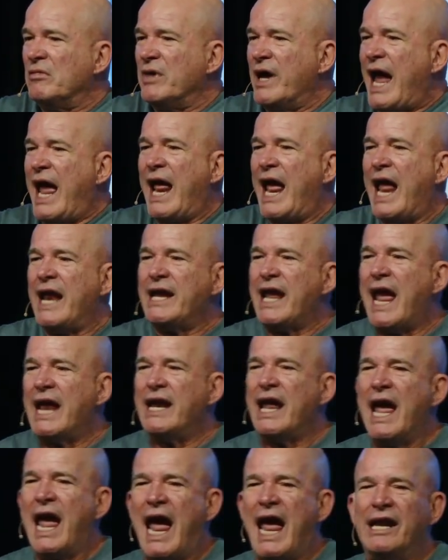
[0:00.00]
no!
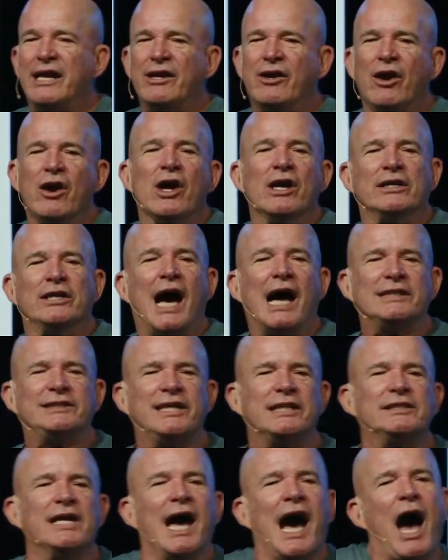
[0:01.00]
And God
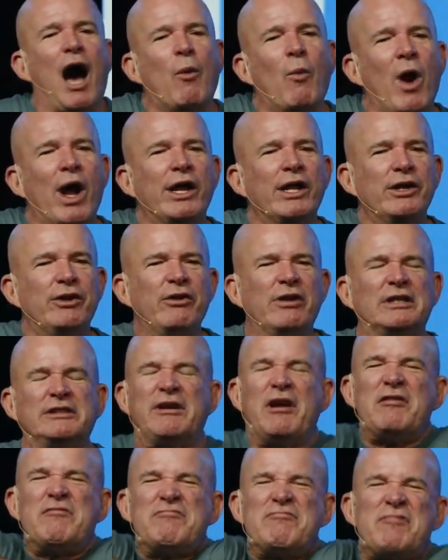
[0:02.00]
says, I want you to do this.
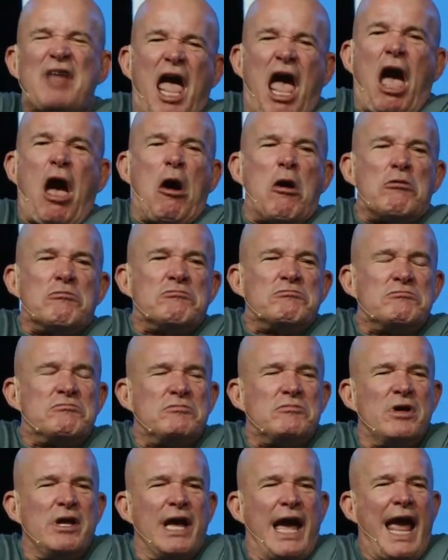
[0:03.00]

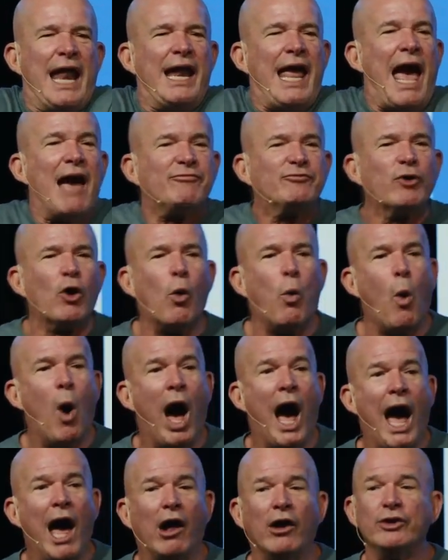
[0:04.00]
No! And after a
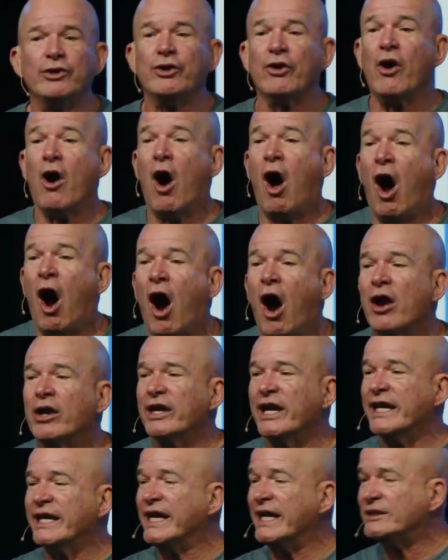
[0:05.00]
while, your heart
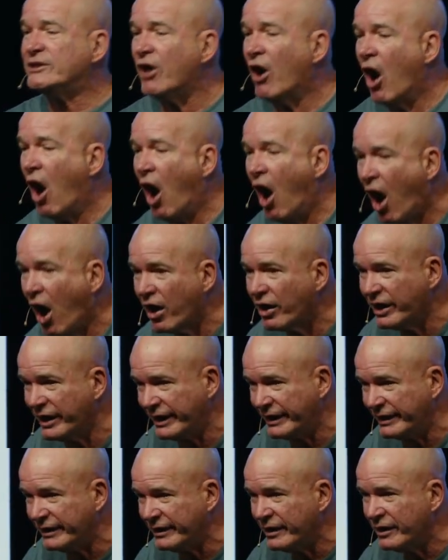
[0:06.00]
gets hardened
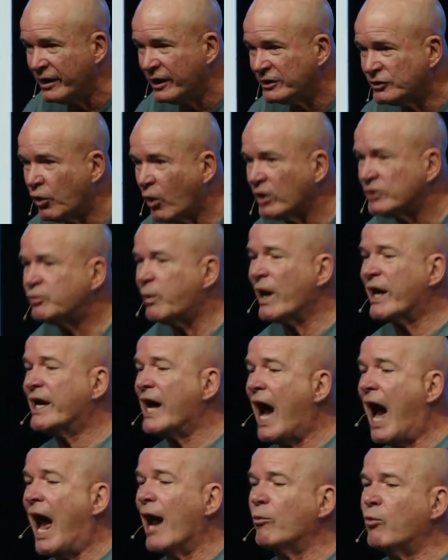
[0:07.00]
towards what
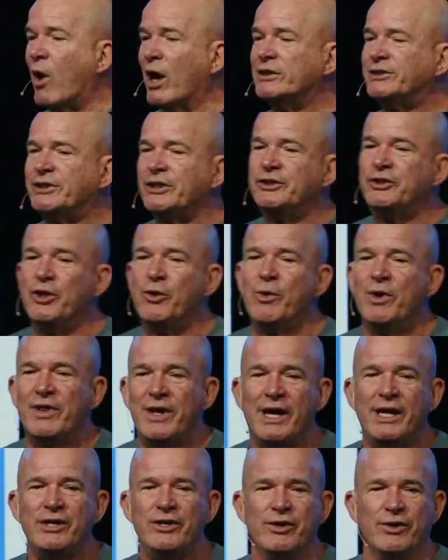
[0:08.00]
God wants to do
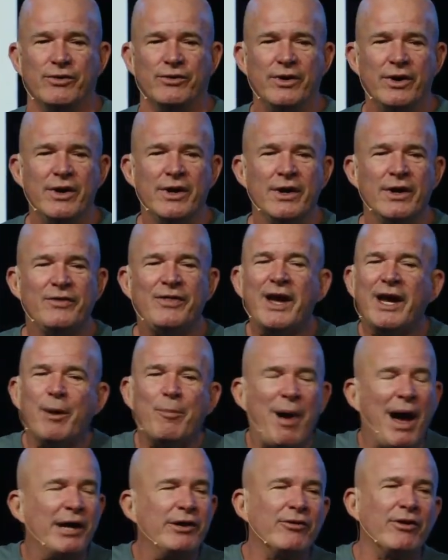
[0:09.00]
within you. Think
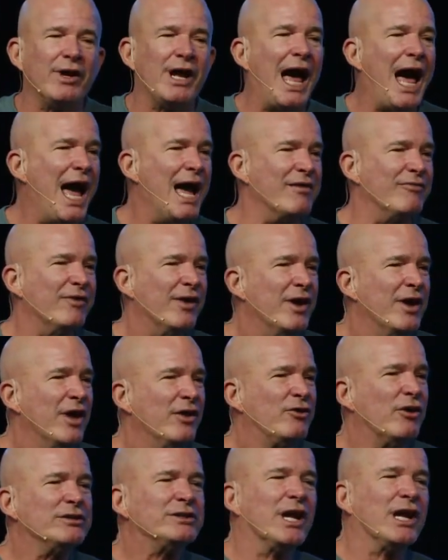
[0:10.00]
about your life.
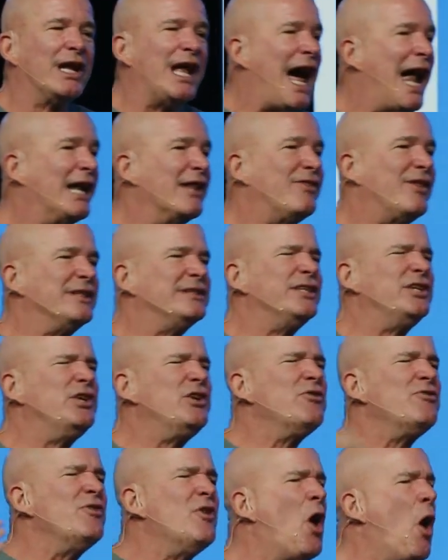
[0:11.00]
There's a lot of things that
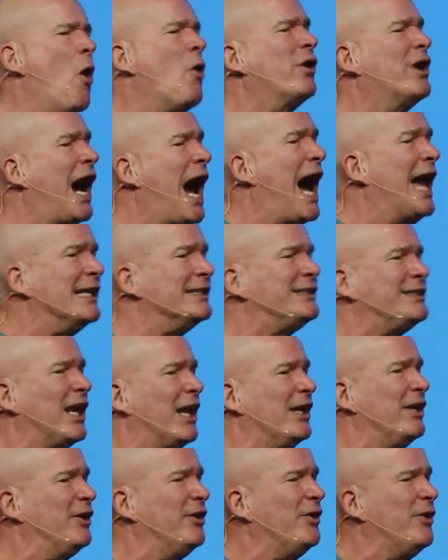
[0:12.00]
you know God is
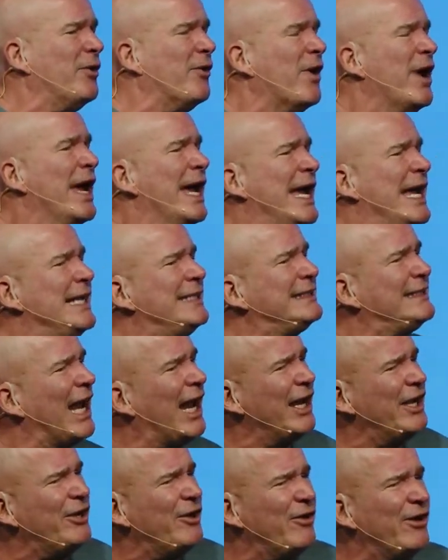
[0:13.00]
telling you to do. He's
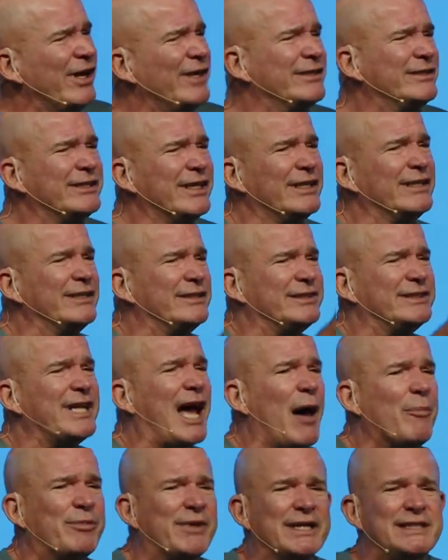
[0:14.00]
telling you to
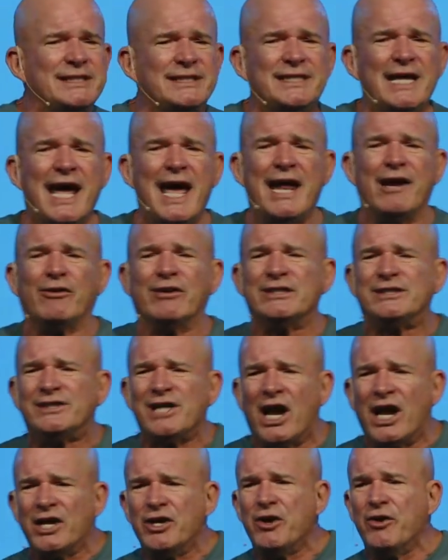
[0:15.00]
stop this sin, or he's
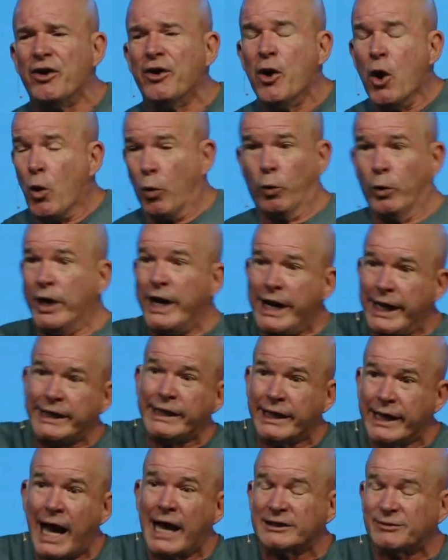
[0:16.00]
telling you to read
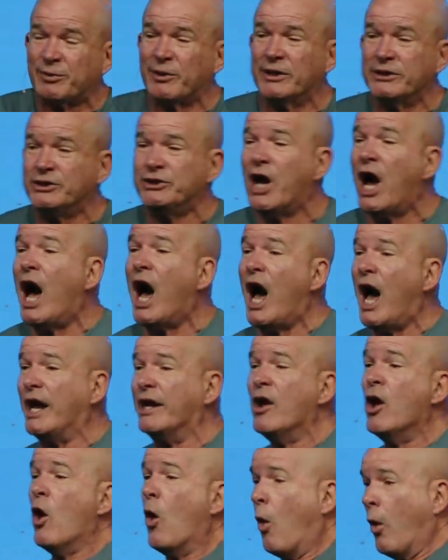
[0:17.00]
the Gospel of John,
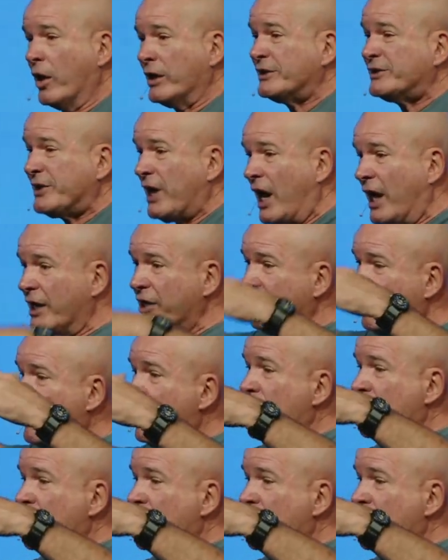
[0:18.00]
or he's telling you